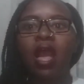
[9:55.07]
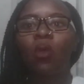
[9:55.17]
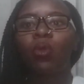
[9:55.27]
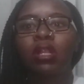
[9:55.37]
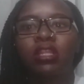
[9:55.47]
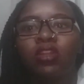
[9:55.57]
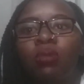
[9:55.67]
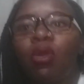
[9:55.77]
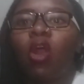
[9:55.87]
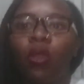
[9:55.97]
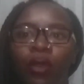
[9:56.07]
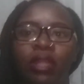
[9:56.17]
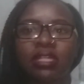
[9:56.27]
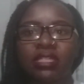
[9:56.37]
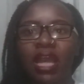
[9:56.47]
well, the normal
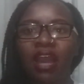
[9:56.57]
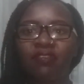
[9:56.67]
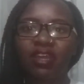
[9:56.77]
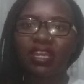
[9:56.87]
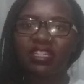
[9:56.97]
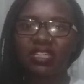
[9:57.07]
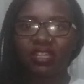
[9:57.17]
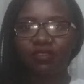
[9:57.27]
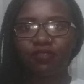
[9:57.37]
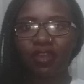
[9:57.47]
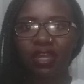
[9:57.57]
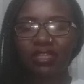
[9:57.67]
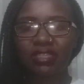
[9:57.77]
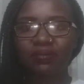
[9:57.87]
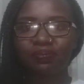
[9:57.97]
oils have a heating
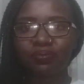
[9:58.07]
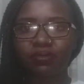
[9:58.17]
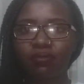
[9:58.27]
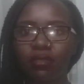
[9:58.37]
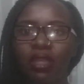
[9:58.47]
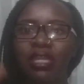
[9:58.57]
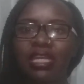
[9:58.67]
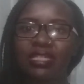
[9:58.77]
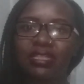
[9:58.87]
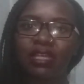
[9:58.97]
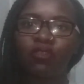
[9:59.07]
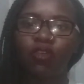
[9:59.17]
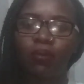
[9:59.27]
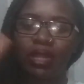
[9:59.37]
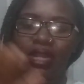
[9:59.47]
effect. Yes, they
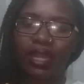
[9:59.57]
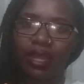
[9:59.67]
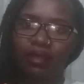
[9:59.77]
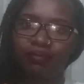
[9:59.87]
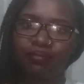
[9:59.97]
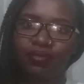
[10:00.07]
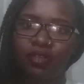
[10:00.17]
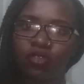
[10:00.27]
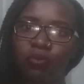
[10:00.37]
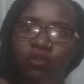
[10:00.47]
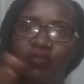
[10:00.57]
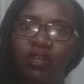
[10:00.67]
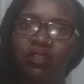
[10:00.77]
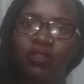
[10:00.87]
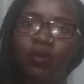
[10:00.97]
form a layer to
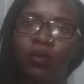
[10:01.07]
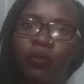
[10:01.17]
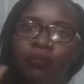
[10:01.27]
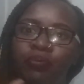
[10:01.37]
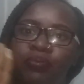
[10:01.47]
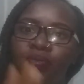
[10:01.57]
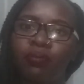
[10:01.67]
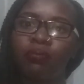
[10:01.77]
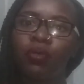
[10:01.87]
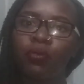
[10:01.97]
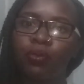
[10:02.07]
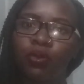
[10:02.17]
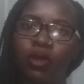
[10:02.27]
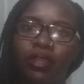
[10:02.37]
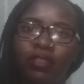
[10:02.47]
prevent the poop
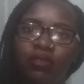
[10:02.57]
and